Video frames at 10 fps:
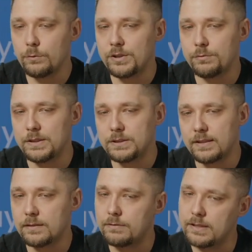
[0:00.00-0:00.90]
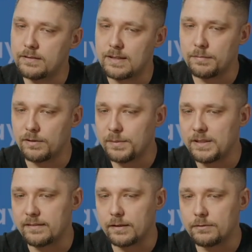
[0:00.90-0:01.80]
which we just created a couple of
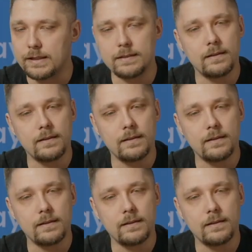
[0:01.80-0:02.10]
minutes ago, right,